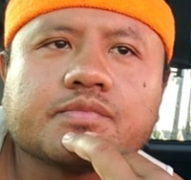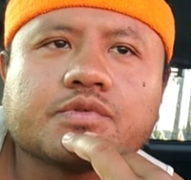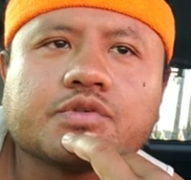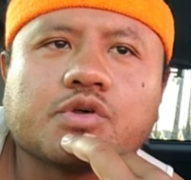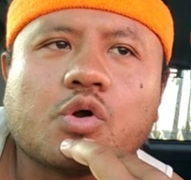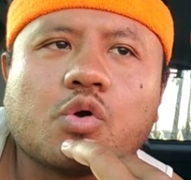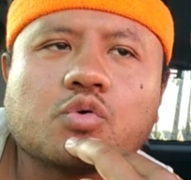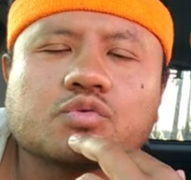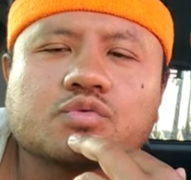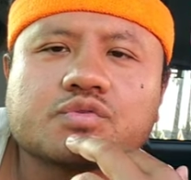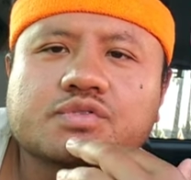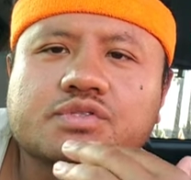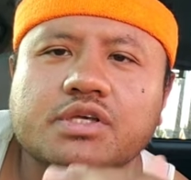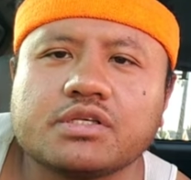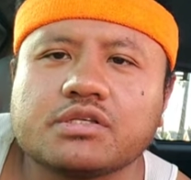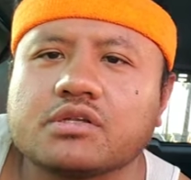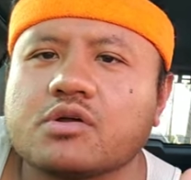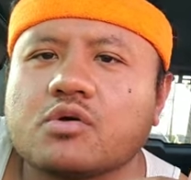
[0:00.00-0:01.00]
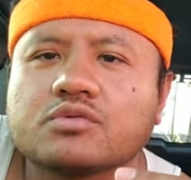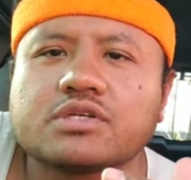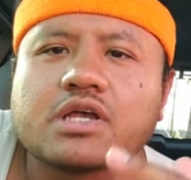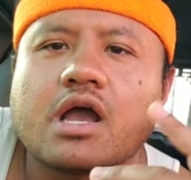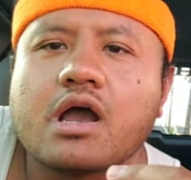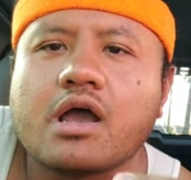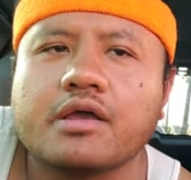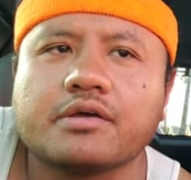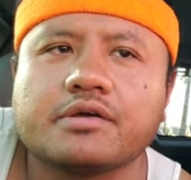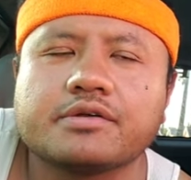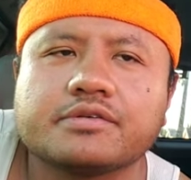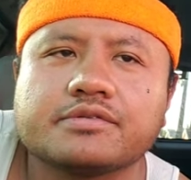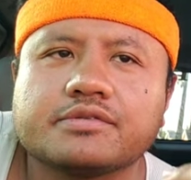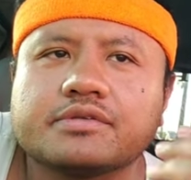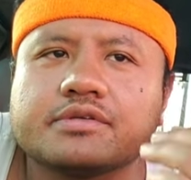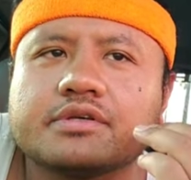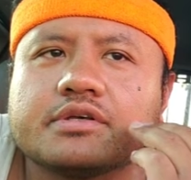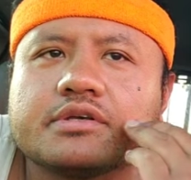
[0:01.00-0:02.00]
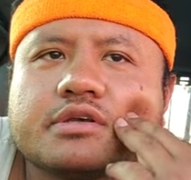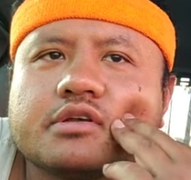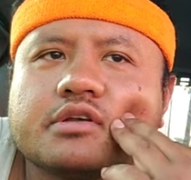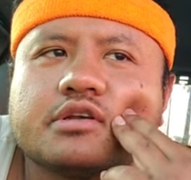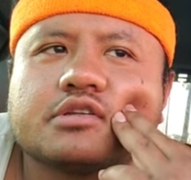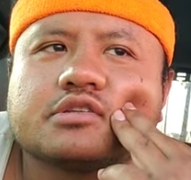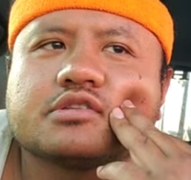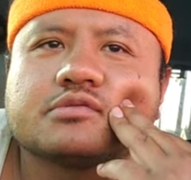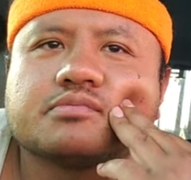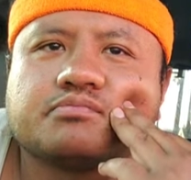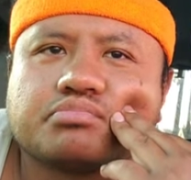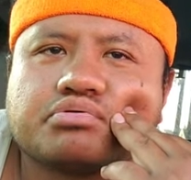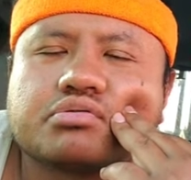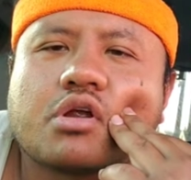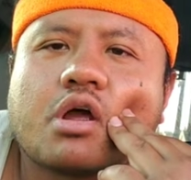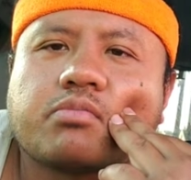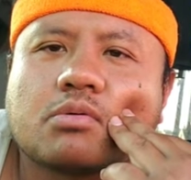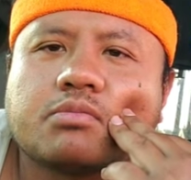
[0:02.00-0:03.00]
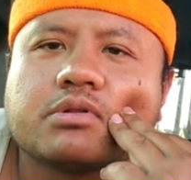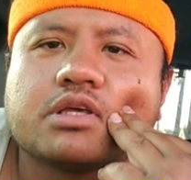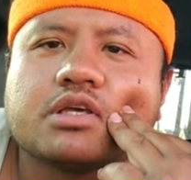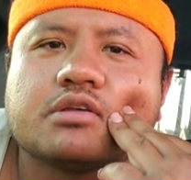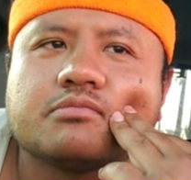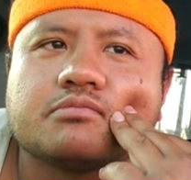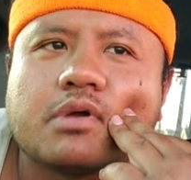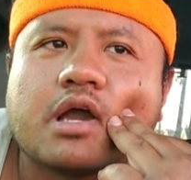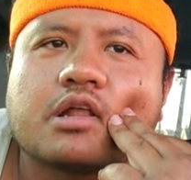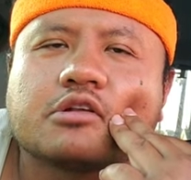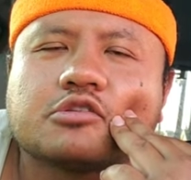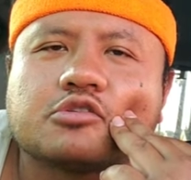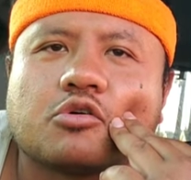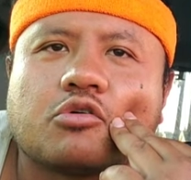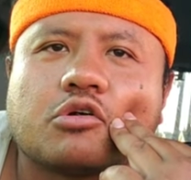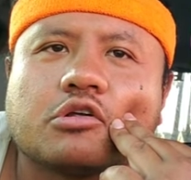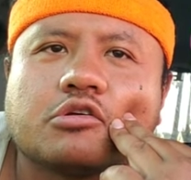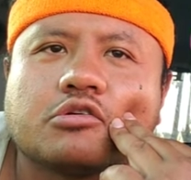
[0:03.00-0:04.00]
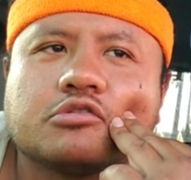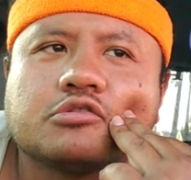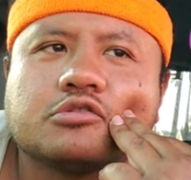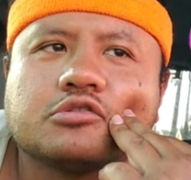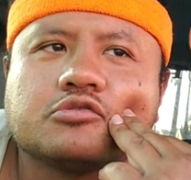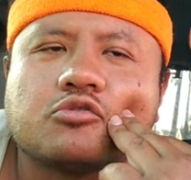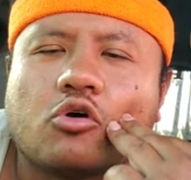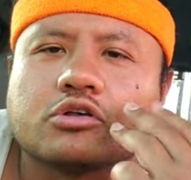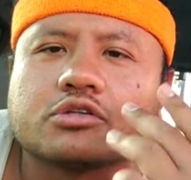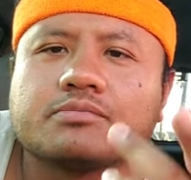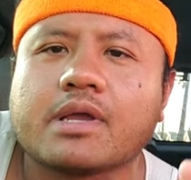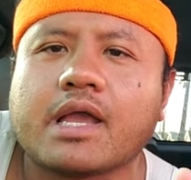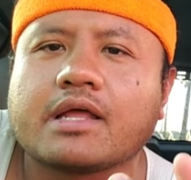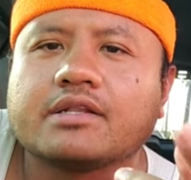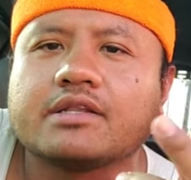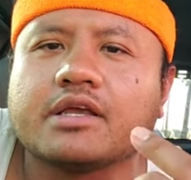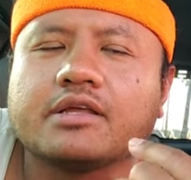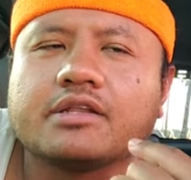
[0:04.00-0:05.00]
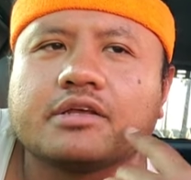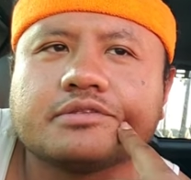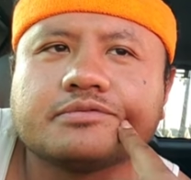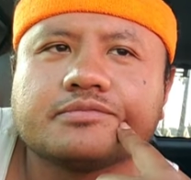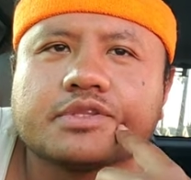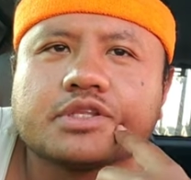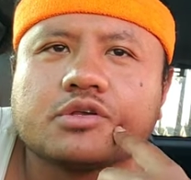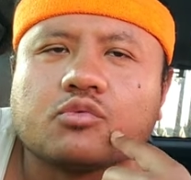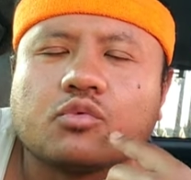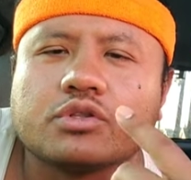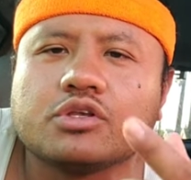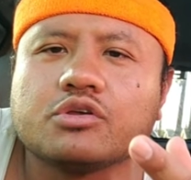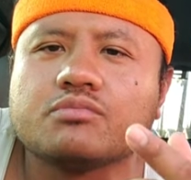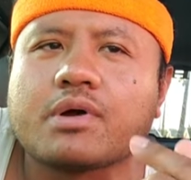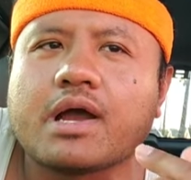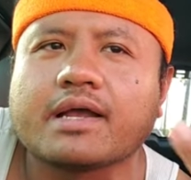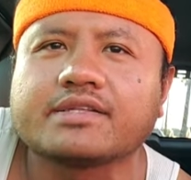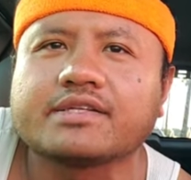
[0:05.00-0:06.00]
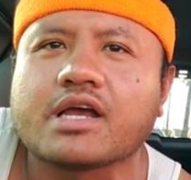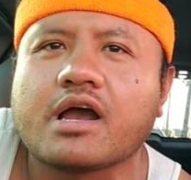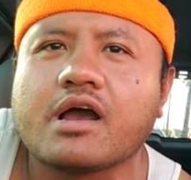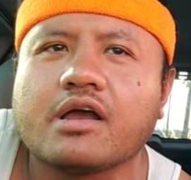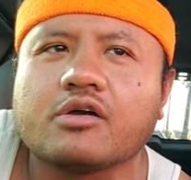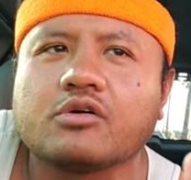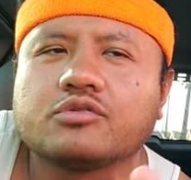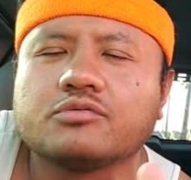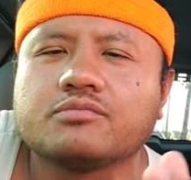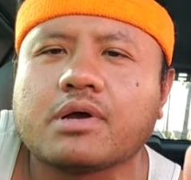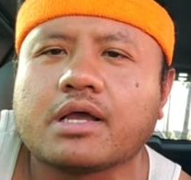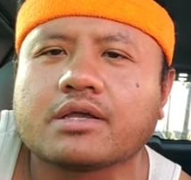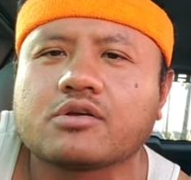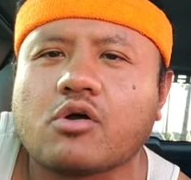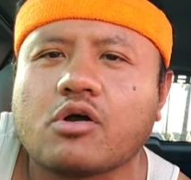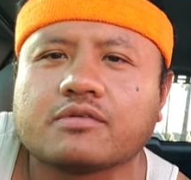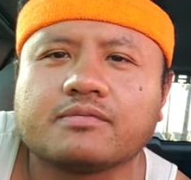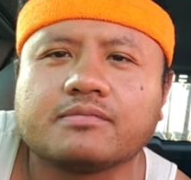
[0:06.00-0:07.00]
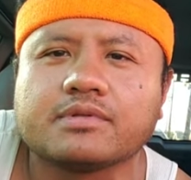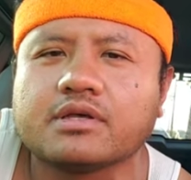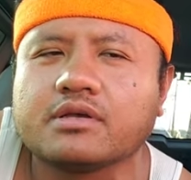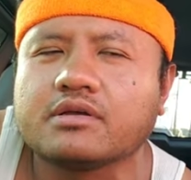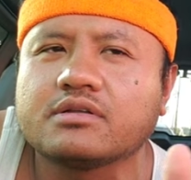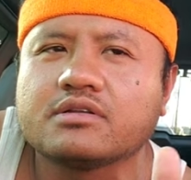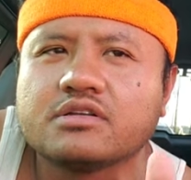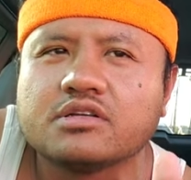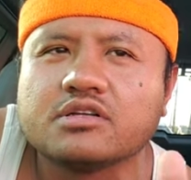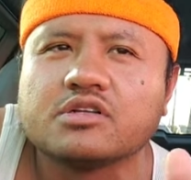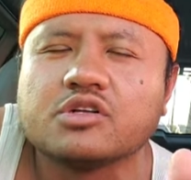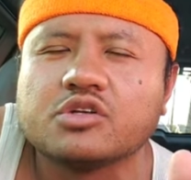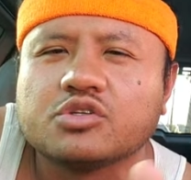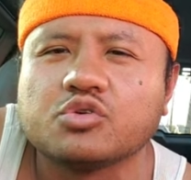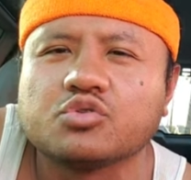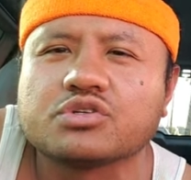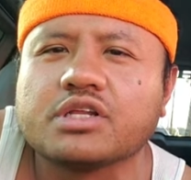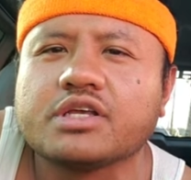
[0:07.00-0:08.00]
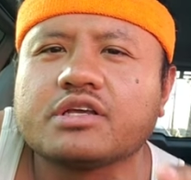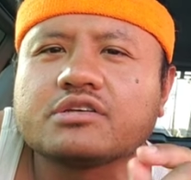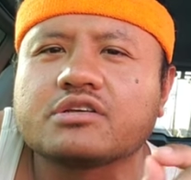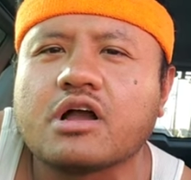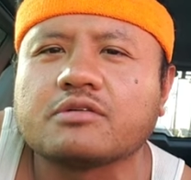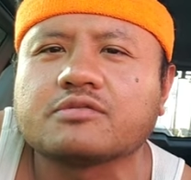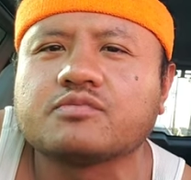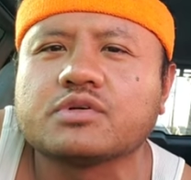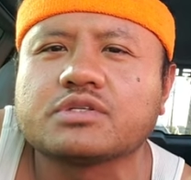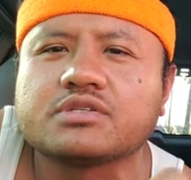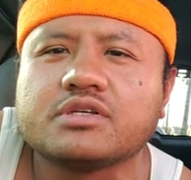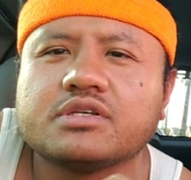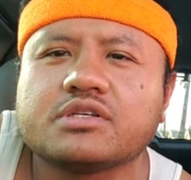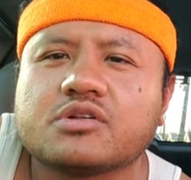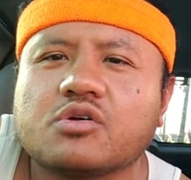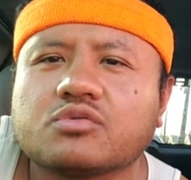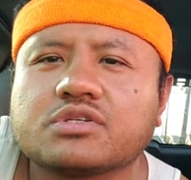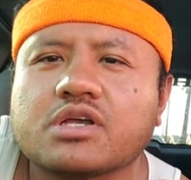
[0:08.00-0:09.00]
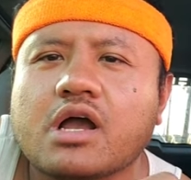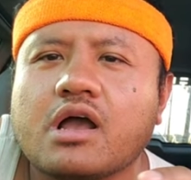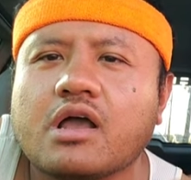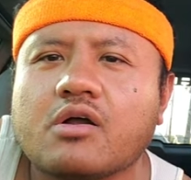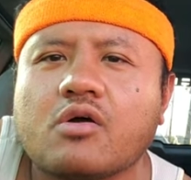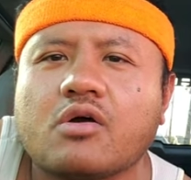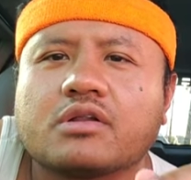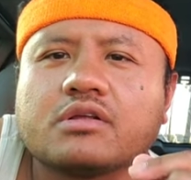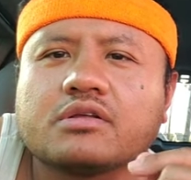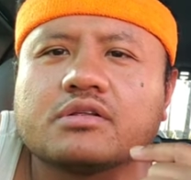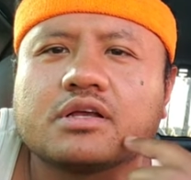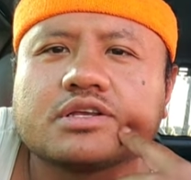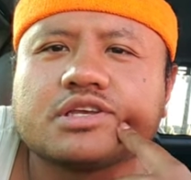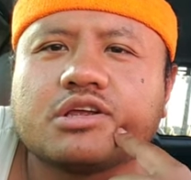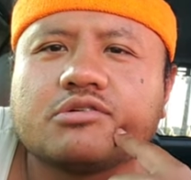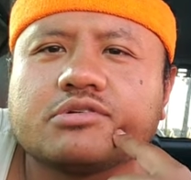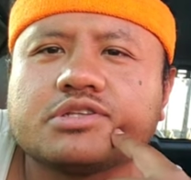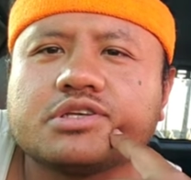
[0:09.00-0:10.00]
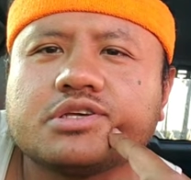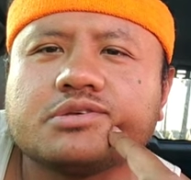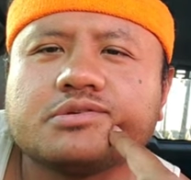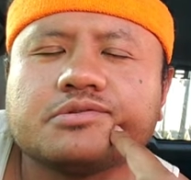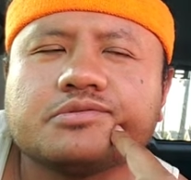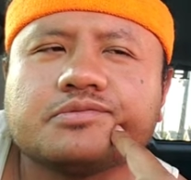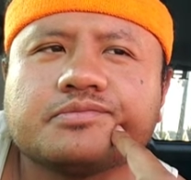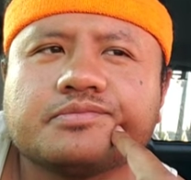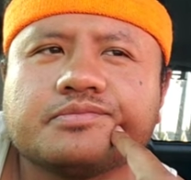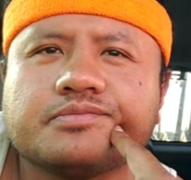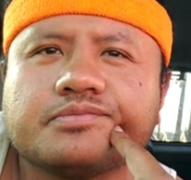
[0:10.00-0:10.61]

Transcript: so seasonal tire is probably mandatory or it's mandated. When you buy tire or you buy cars from there, usually it comes with seasonal tire on it. I guarantee you